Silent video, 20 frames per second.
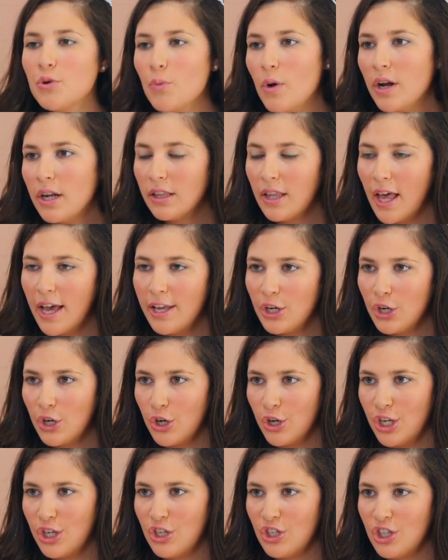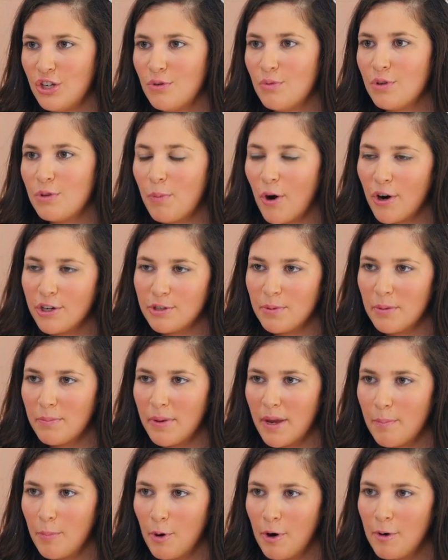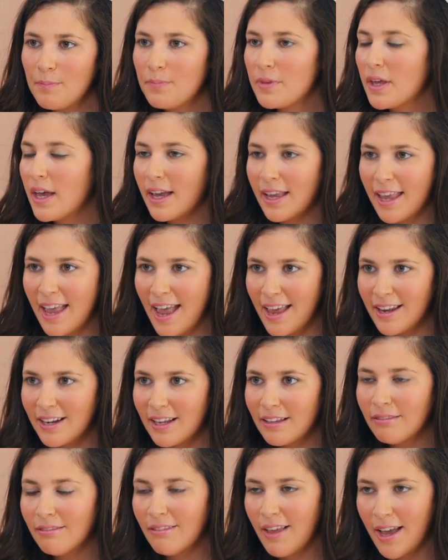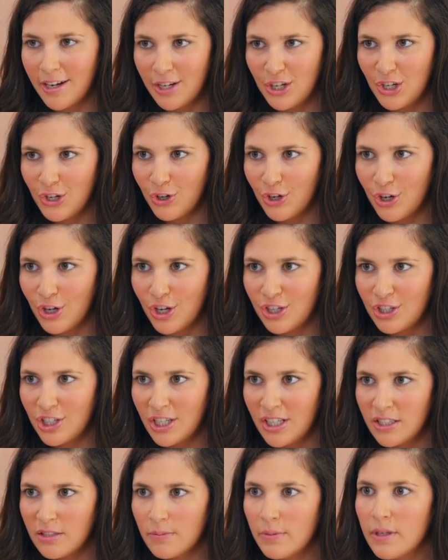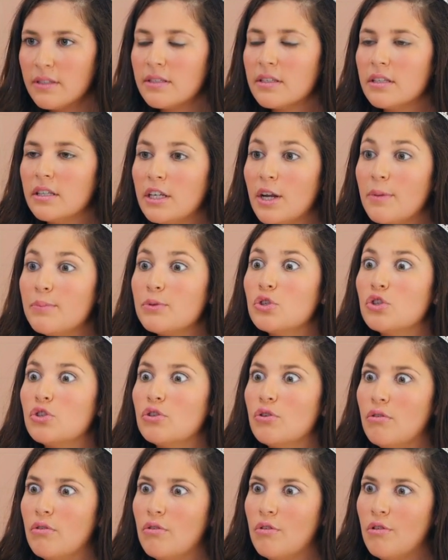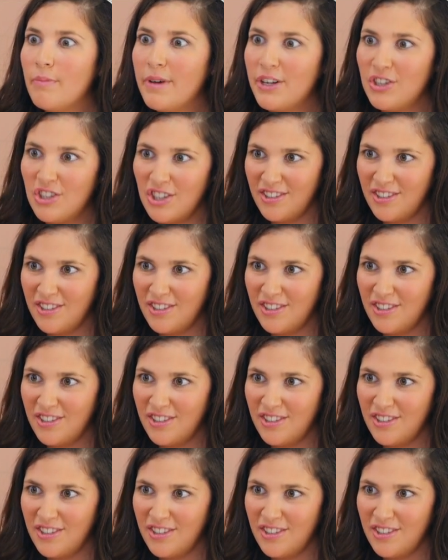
you want to line a cookie sheet with parchment paper. Again, lining your cookie sheets makes cleanup so much